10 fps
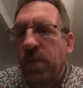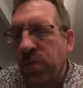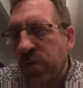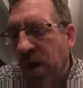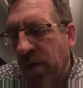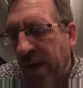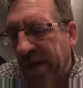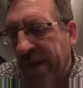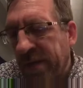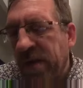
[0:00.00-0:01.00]
will go
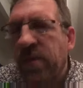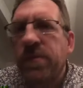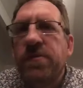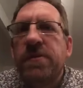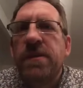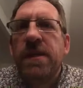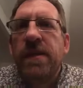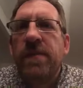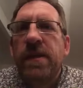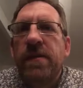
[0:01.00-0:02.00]
and let you get on with your Sunday
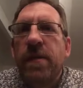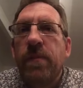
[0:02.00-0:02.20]
evening.